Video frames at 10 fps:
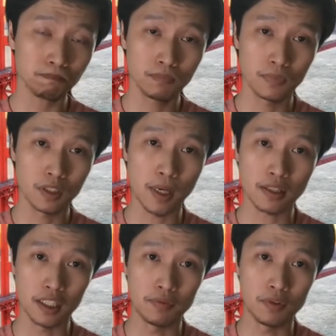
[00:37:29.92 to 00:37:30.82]

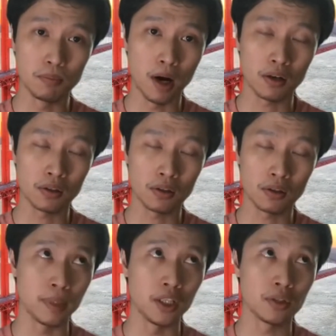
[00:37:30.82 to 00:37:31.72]
especially if you model to
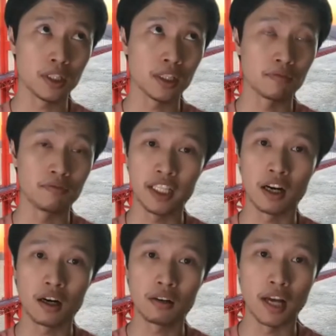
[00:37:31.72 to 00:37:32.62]
be used in a
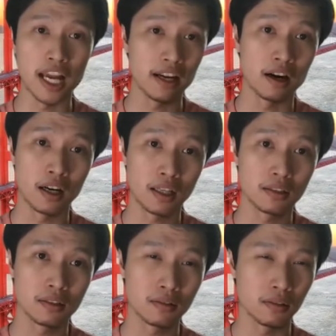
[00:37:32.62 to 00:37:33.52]
VR or AR,
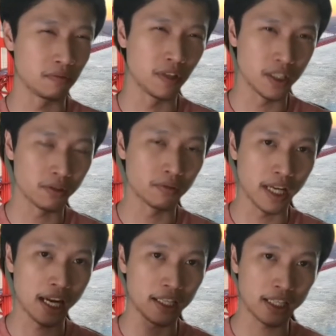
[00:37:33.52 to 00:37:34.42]
virtual
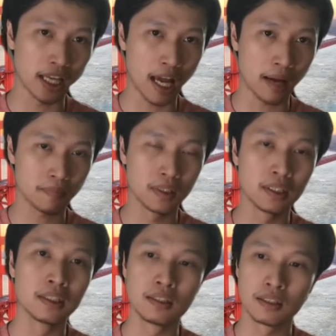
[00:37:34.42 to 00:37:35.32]
reality app.
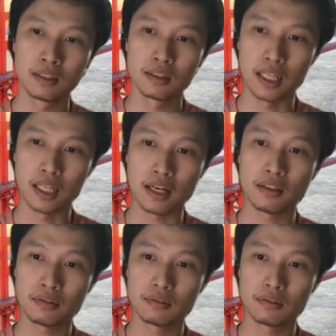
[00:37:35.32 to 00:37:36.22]

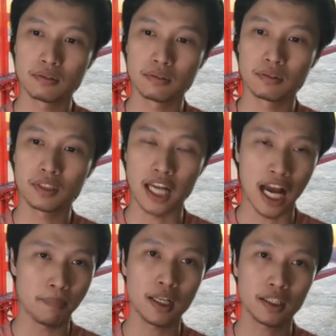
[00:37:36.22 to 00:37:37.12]
Then the
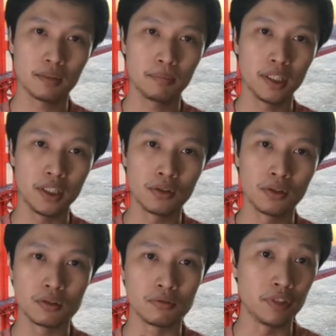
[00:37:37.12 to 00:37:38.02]
iPad can be used
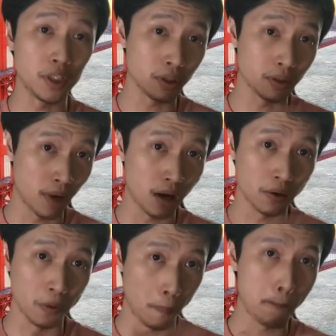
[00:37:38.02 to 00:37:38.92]
to view the
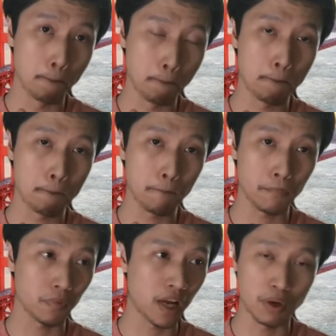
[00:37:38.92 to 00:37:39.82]
model.
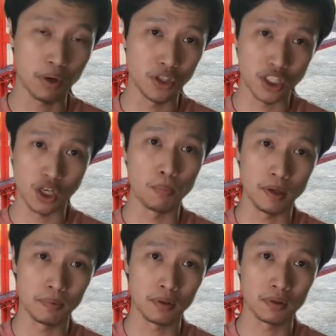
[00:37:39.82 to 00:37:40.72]
Like when you show
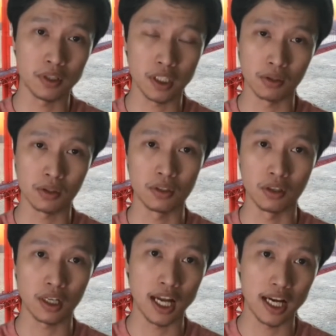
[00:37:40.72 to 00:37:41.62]
people, you show it to your
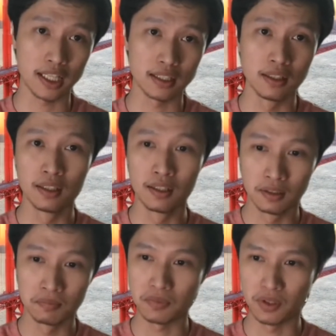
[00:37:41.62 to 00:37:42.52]
client,
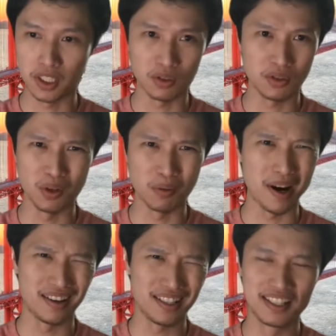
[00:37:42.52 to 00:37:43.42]
you show it to your
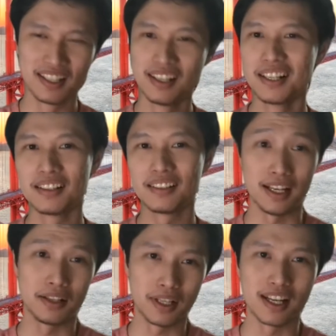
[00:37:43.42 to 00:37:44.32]
parents. Yeah,
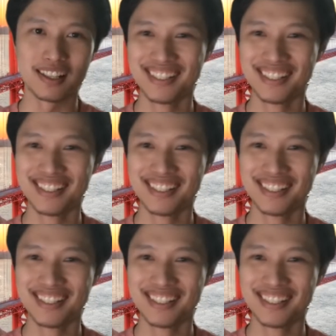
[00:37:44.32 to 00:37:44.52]
you can.